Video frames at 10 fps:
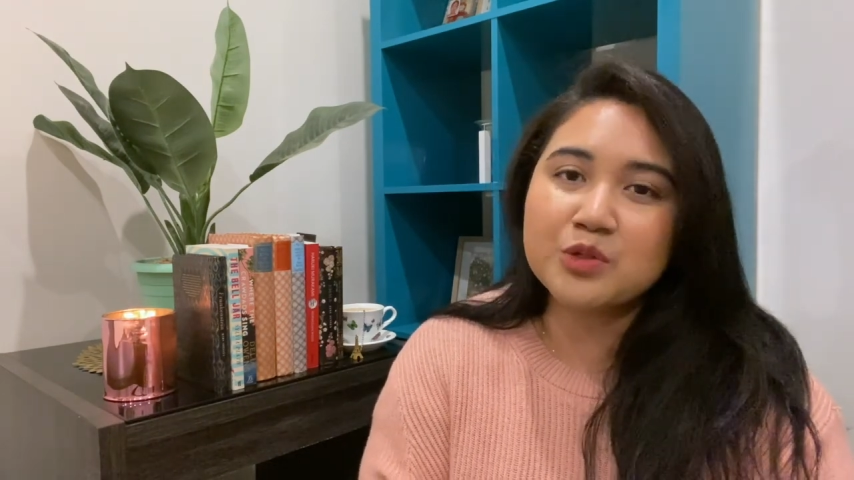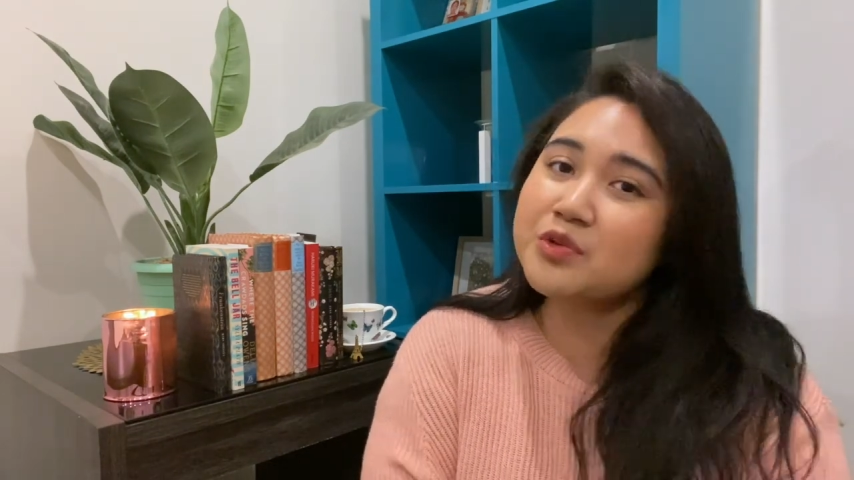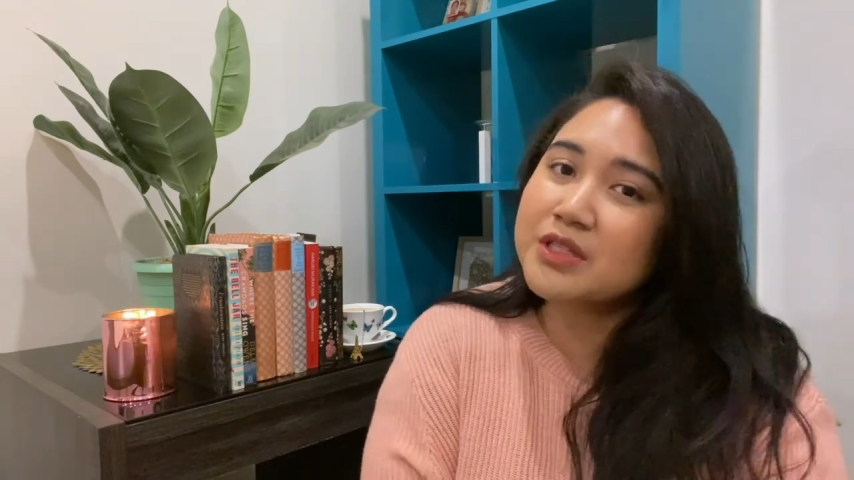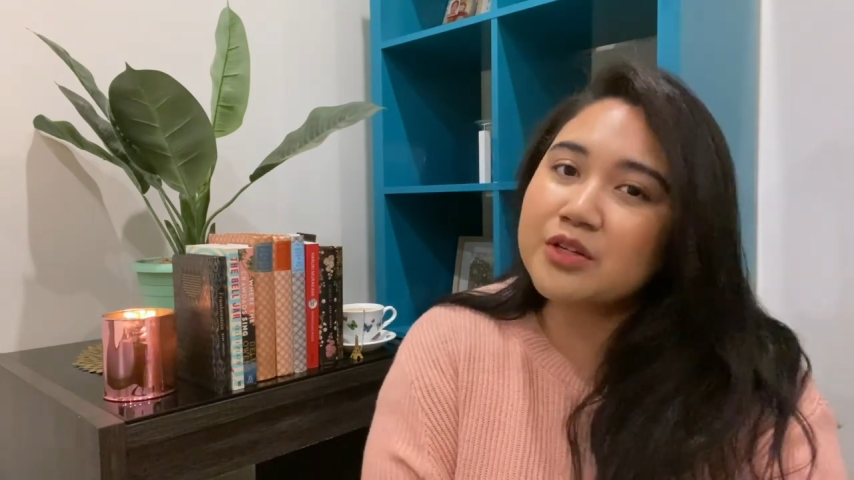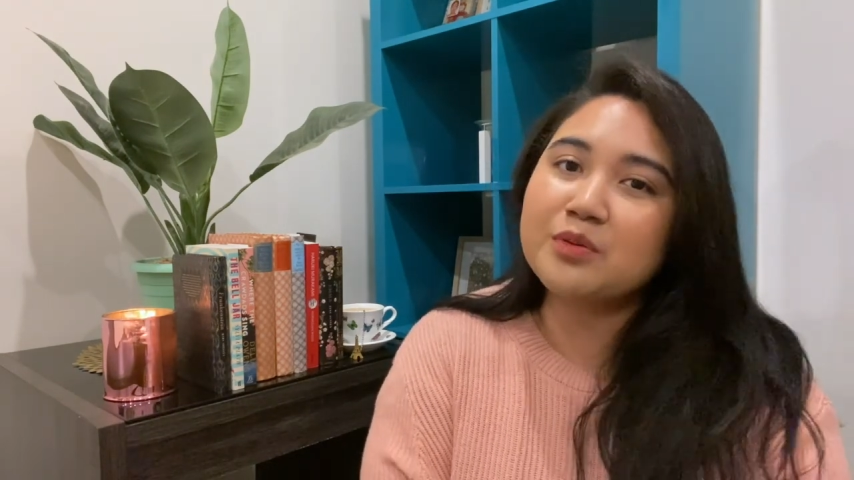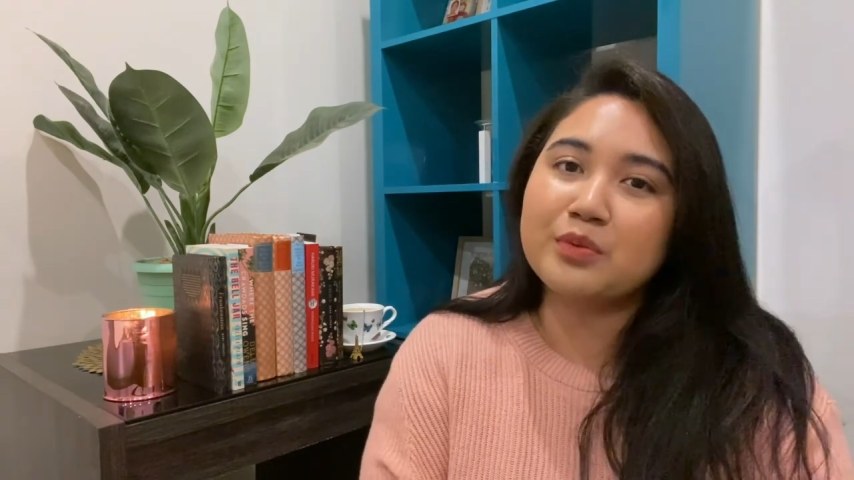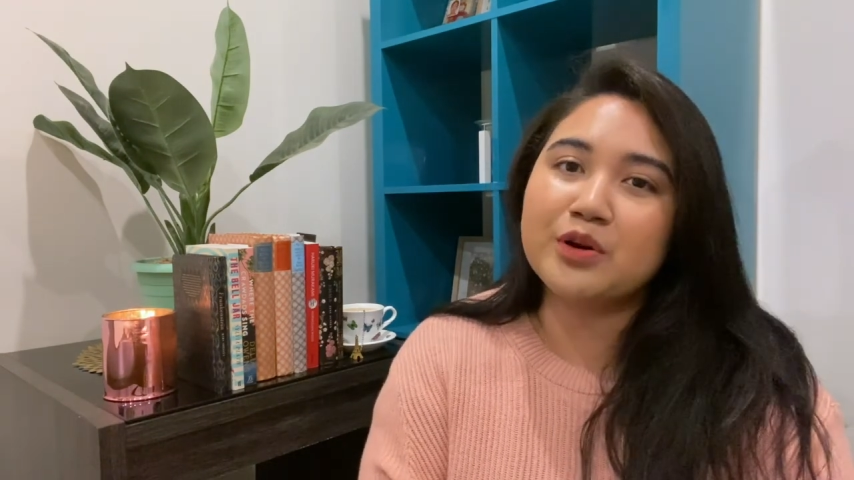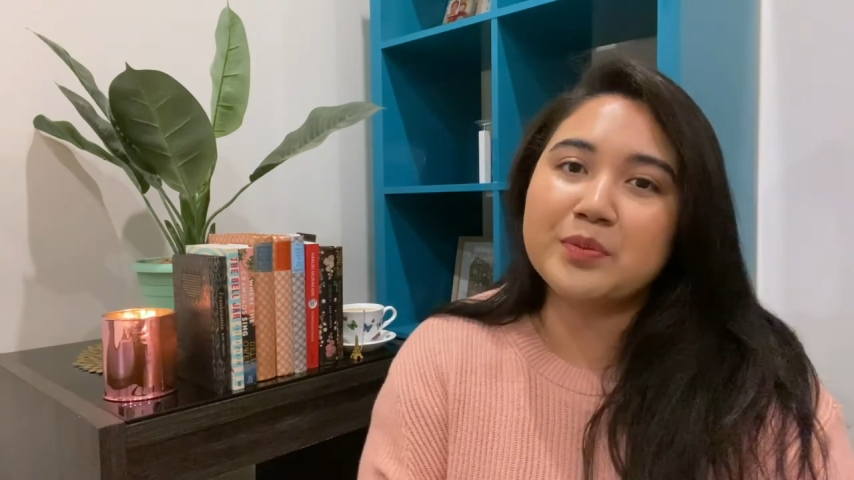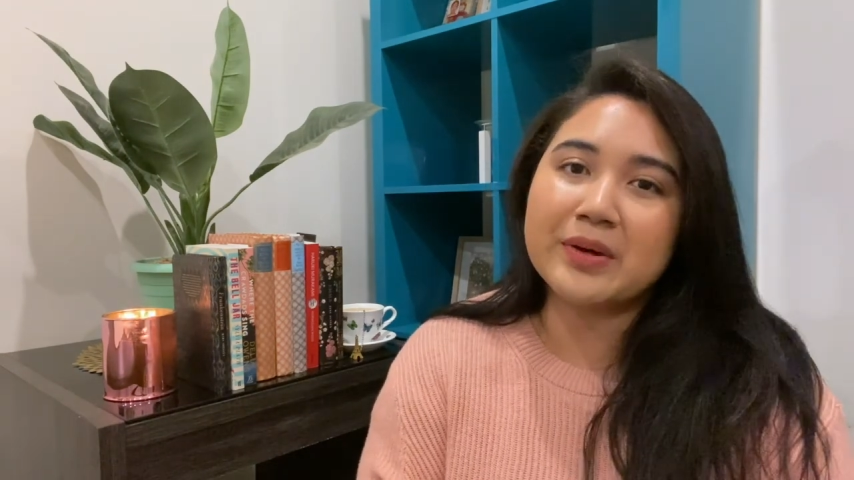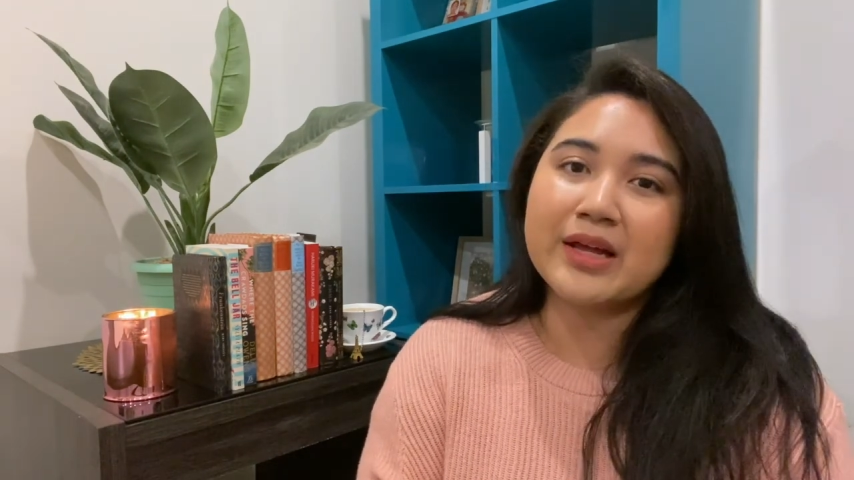which was a good
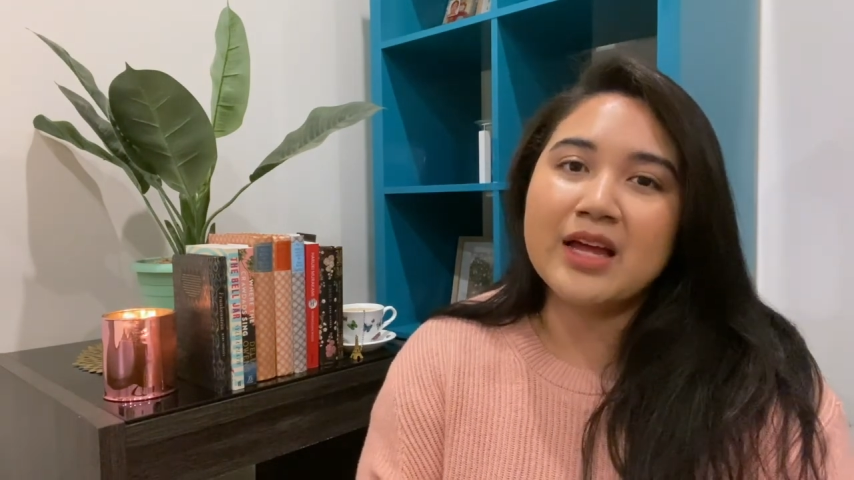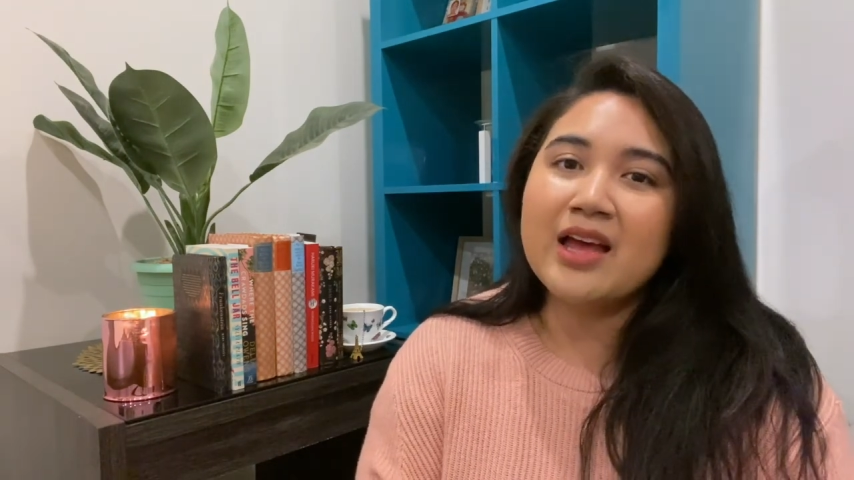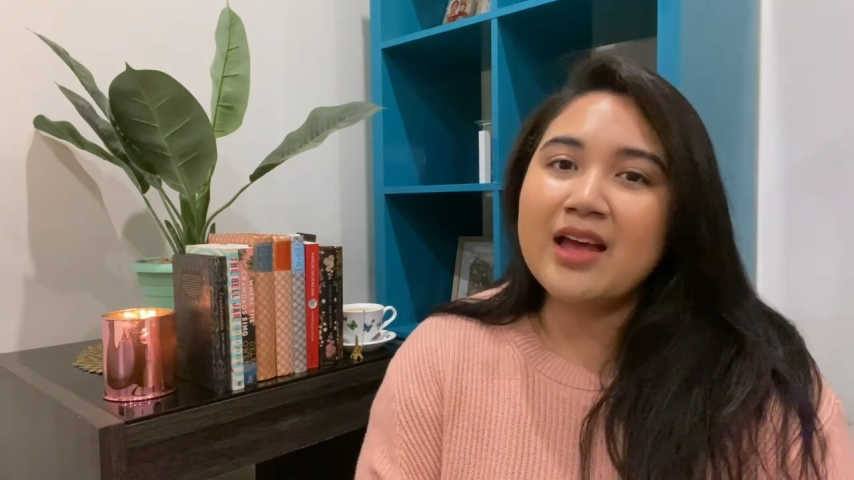book, but